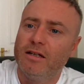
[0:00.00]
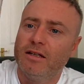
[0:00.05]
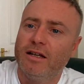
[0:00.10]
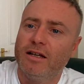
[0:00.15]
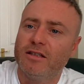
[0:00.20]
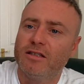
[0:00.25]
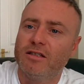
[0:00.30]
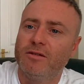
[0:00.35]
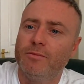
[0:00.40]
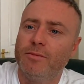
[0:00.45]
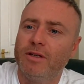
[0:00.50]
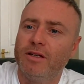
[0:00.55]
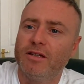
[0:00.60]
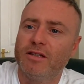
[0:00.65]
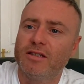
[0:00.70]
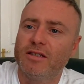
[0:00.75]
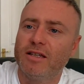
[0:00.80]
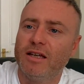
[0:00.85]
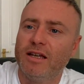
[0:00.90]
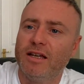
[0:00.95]
That to me
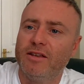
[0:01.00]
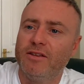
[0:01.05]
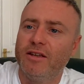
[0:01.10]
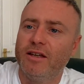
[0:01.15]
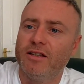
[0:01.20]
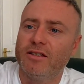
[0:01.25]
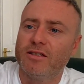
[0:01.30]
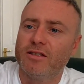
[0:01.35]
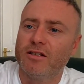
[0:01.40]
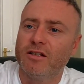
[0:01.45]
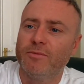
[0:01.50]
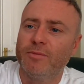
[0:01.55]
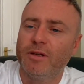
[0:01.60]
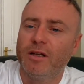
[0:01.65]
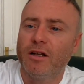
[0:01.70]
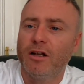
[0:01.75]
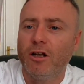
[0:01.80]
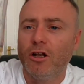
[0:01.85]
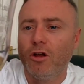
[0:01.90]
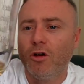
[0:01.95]
is saying that it's going to be
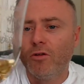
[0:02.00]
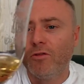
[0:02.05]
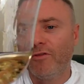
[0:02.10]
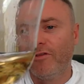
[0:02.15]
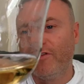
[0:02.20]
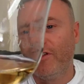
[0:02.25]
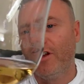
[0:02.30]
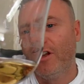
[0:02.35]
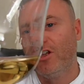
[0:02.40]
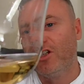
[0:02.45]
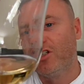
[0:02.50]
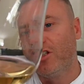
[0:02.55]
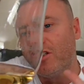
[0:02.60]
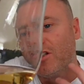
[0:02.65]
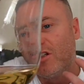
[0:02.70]
a long finish.